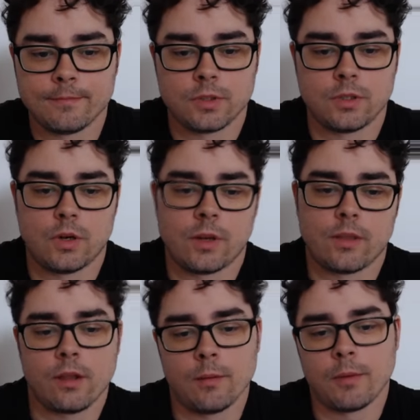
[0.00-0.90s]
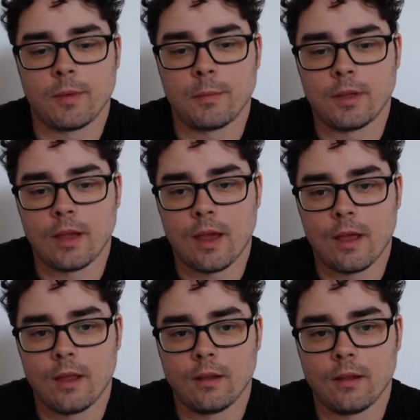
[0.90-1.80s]
So I thought about maybe
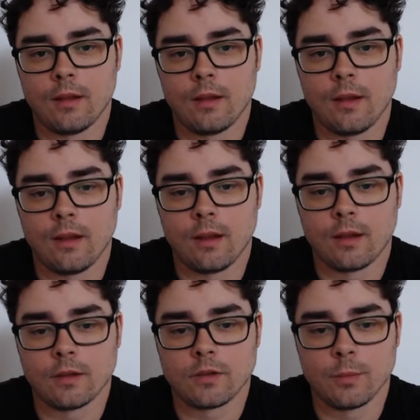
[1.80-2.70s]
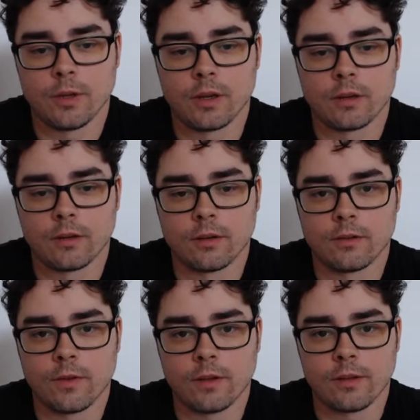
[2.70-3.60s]
contributing
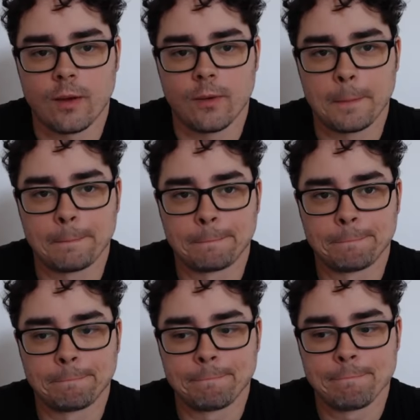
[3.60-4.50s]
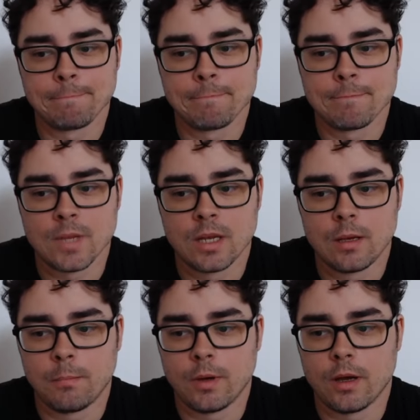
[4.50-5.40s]
to Svelte that way.
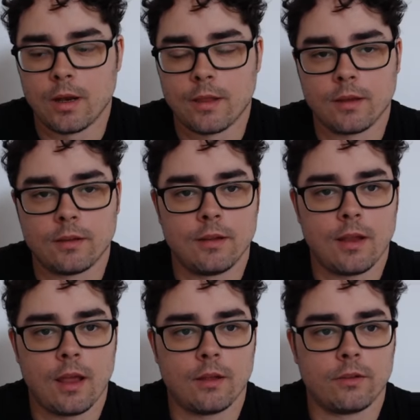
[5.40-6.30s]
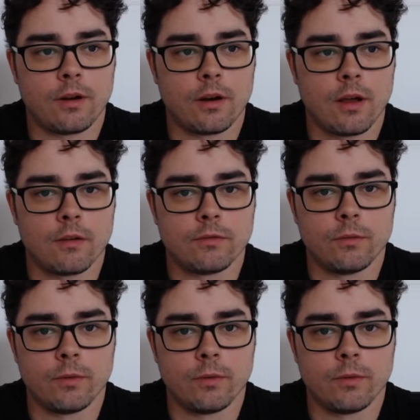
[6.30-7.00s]
But I think today I'll start off